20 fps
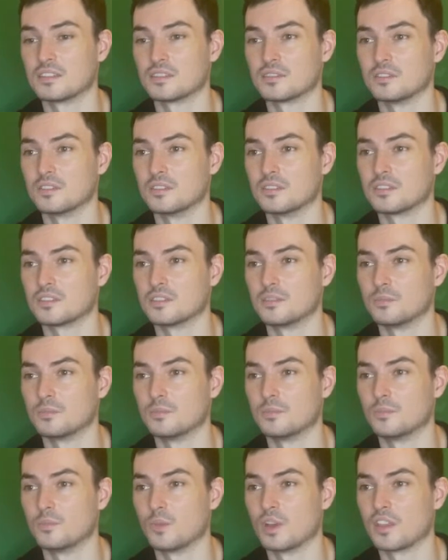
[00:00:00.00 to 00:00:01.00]
got
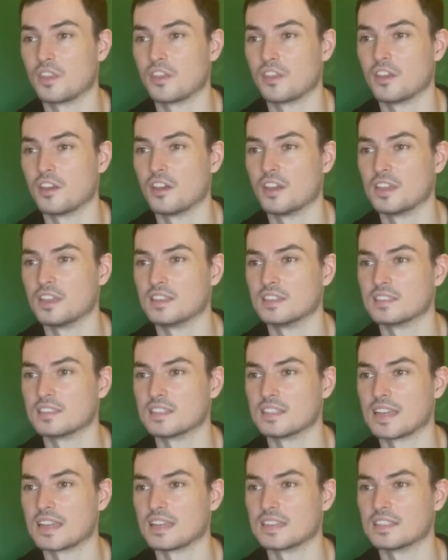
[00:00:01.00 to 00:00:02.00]
130 in its attacking